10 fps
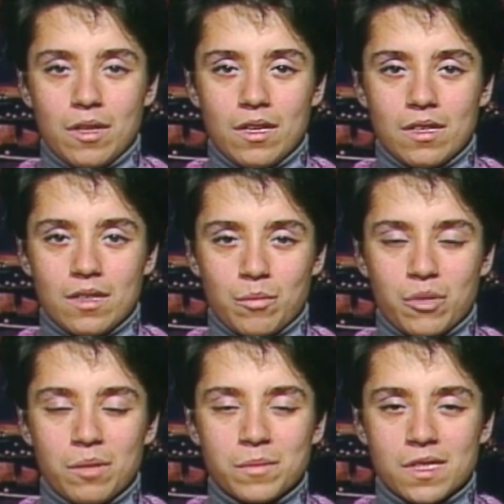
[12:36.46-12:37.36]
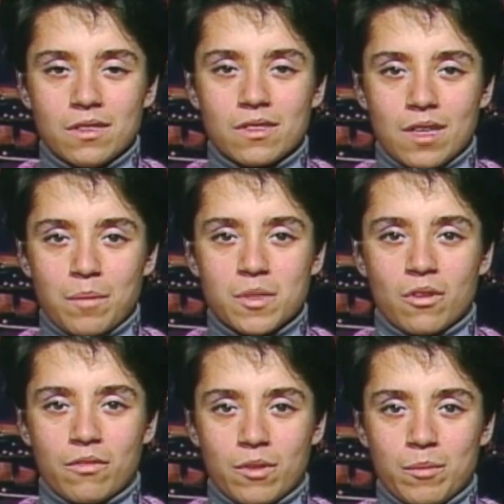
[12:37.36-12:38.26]
The problem still stems,
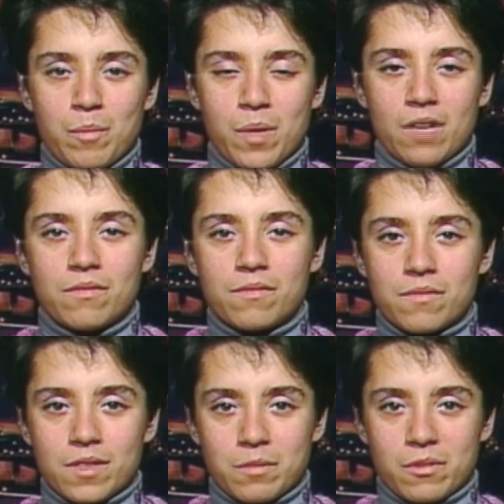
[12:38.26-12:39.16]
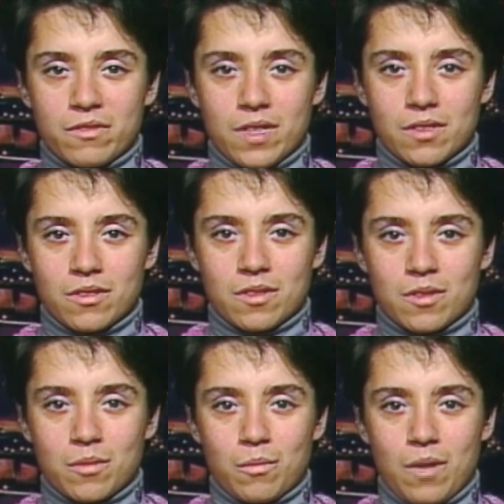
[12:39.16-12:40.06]
though, from above the
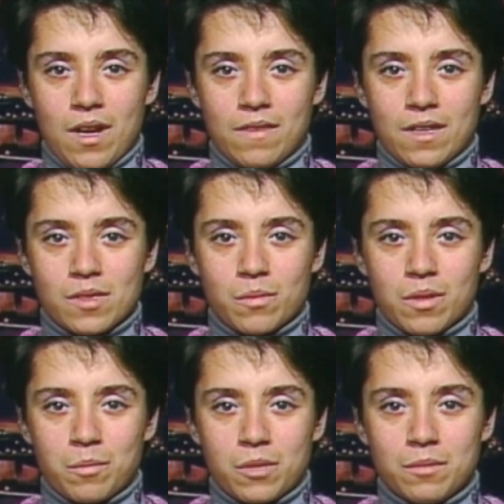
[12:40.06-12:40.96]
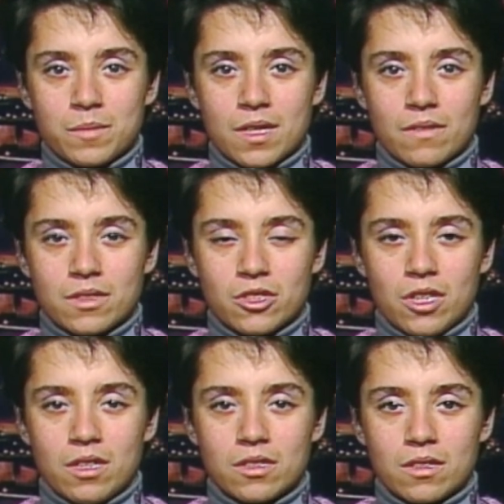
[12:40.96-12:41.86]
professors, and that's where the problems have to
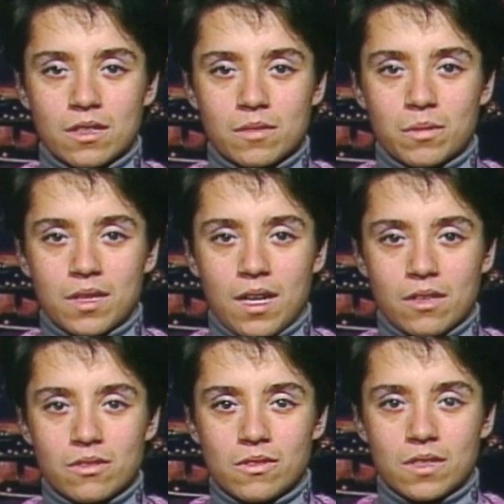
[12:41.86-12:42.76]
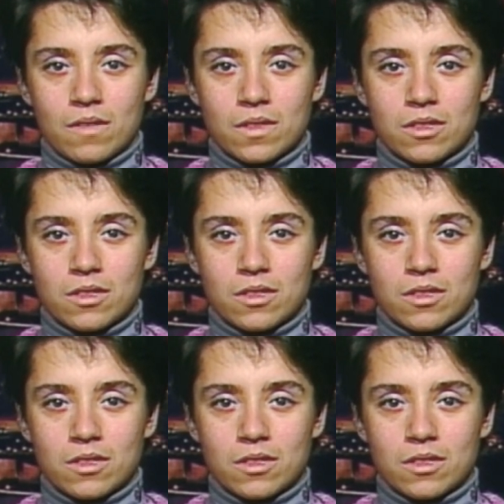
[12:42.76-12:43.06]
change, and that's where the attitudes have to